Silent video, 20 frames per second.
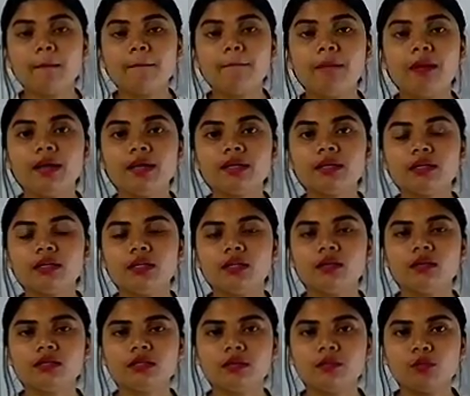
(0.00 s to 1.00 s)
But
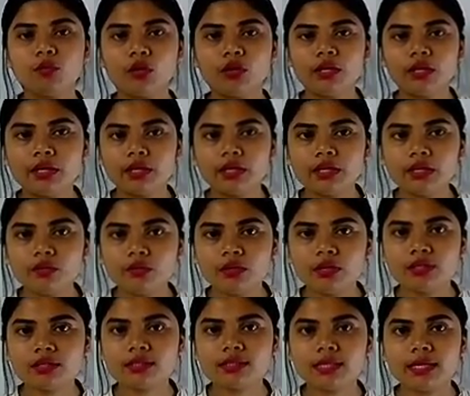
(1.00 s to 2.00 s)
some moderate
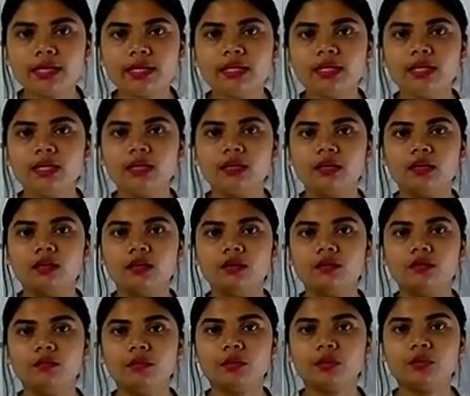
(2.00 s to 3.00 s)
units, like
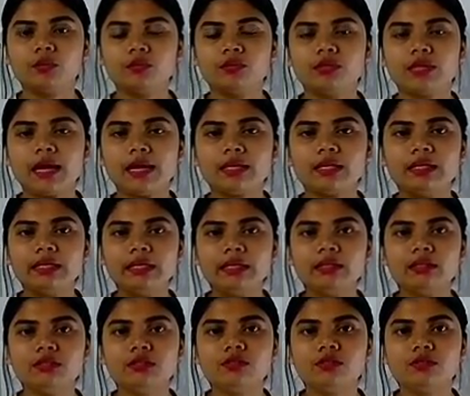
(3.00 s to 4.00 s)
that
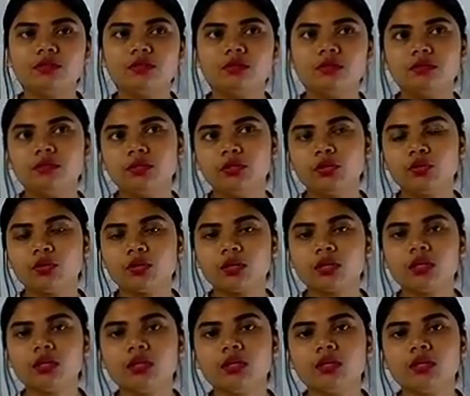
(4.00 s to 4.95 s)
needs your